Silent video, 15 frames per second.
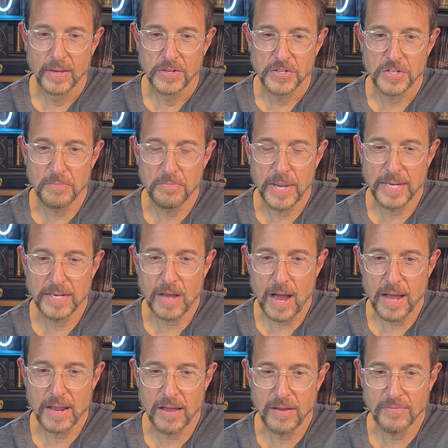She may
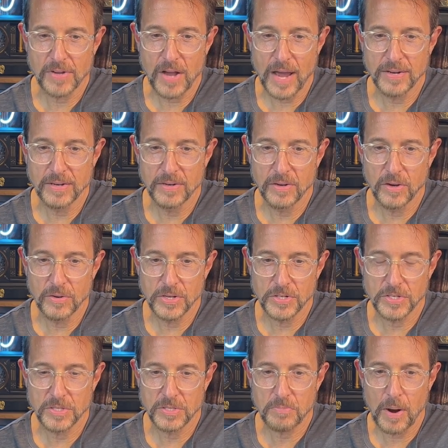not have gotten a notice.
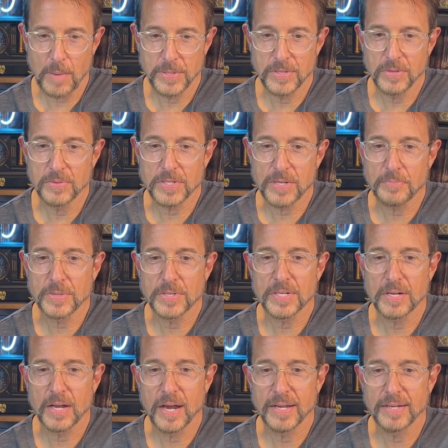She's probably doing something
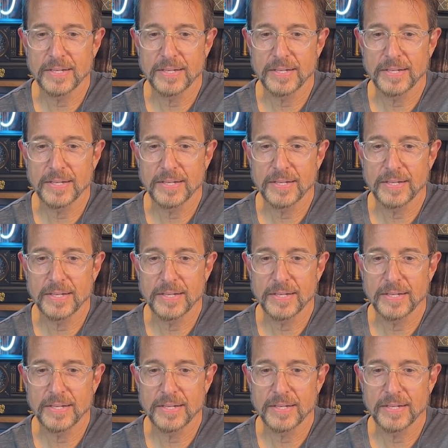tonight.